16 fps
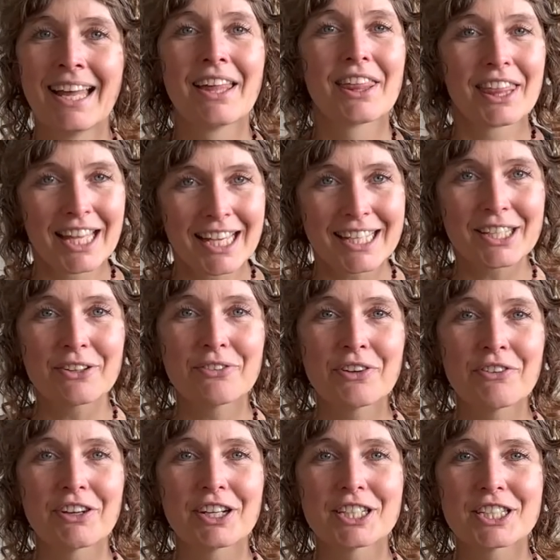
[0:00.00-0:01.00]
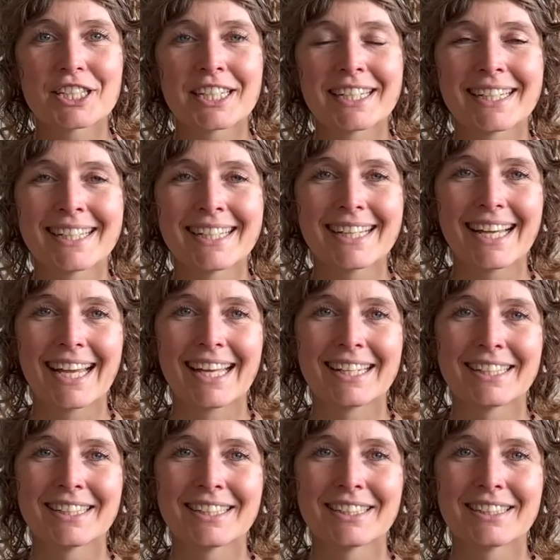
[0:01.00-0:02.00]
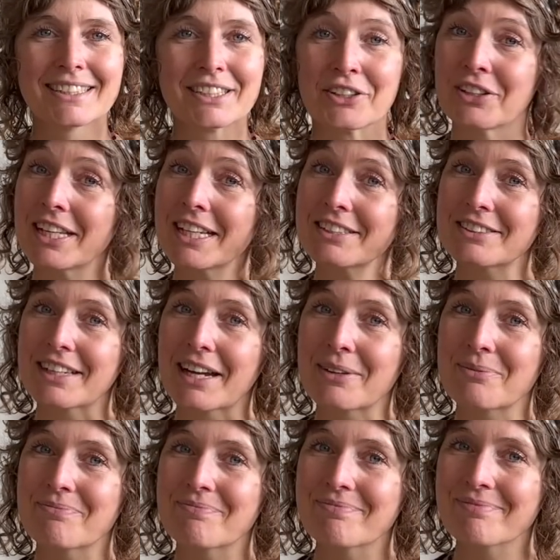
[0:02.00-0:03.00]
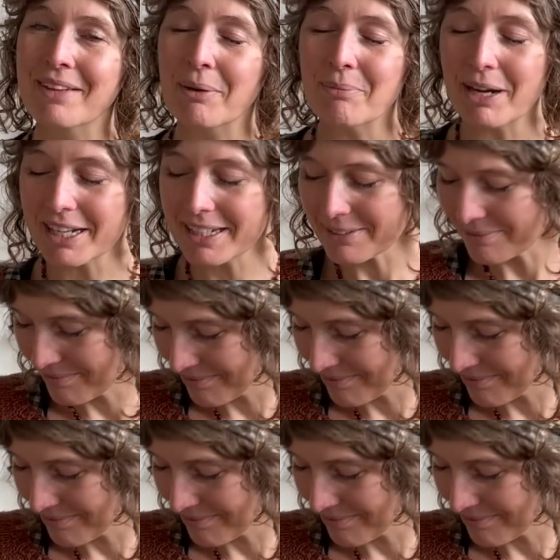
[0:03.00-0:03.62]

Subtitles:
Thank you for watching, and till next time. Bye!